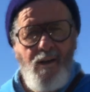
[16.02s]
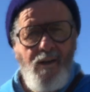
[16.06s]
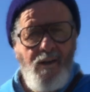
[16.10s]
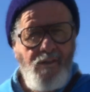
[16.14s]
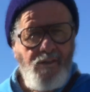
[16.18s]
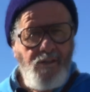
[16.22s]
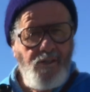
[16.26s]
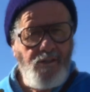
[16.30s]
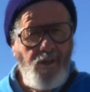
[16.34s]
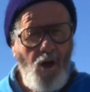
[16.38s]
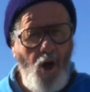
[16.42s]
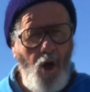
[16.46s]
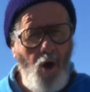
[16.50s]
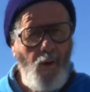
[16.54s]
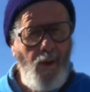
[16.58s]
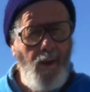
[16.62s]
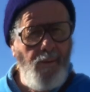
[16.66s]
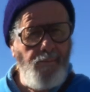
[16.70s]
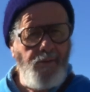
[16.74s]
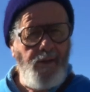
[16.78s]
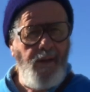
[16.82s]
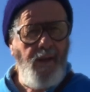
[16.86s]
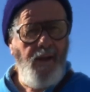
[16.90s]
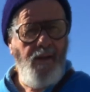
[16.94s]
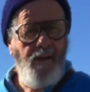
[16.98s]
She's all
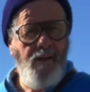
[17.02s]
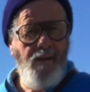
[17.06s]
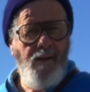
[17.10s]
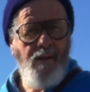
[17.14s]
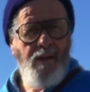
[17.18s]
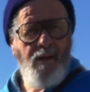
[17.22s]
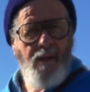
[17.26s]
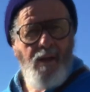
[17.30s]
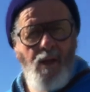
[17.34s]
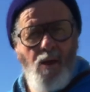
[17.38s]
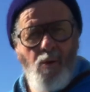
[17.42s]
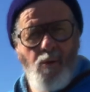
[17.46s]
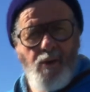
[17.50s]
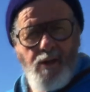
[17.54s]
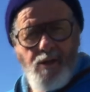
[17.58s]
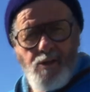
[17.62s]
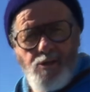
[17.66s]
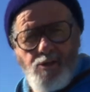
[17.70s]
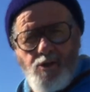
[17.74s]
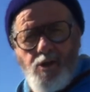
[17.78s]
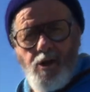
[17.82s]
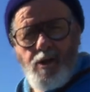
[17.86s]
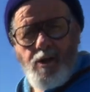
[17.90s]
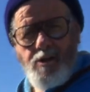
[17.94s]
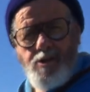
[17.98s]
empty. We
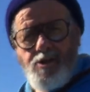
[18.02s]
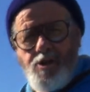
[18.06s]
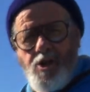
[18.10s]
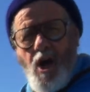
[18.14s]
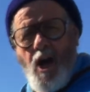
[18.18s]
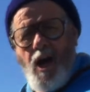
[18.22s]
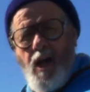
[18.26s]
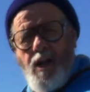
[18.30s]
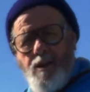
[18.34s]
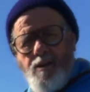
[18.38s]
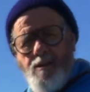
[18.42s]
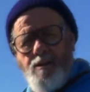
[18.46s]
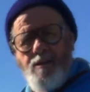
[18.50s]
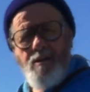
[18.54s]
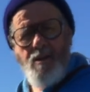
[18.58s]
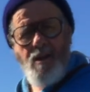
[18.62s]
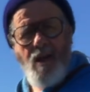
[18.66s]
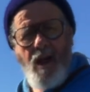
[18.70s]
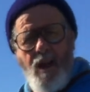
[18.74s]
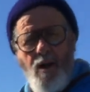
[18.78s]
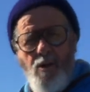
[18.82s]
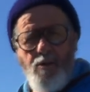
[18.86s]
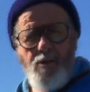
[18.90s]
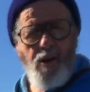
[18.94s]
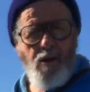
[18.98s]
just took a shot and
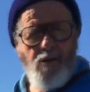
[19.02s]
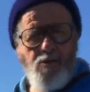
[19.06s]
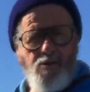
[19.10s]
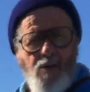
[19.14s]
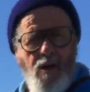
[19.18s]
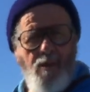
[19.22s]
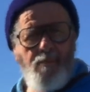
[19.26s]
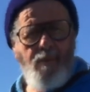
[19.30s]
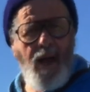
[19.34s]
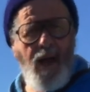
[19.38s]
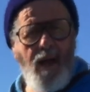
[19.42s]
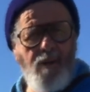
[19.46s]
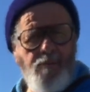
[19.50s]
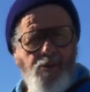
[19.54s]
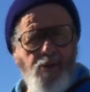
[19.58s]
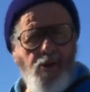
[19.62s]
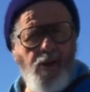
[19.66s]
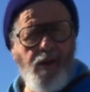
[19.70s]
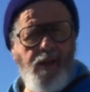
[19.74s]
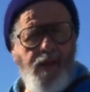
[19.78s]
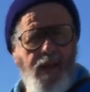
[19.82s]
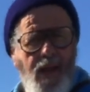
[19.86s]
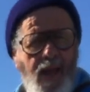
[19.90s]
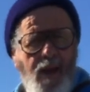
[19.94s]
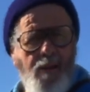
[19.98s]
I don't know, something happened to
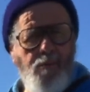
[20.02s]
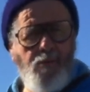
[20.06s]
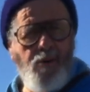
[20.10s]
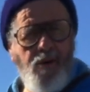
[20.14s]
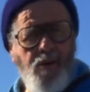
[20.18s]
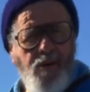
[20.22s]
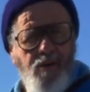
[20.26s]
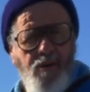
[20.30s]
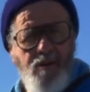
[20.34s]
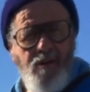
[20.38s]
the camera,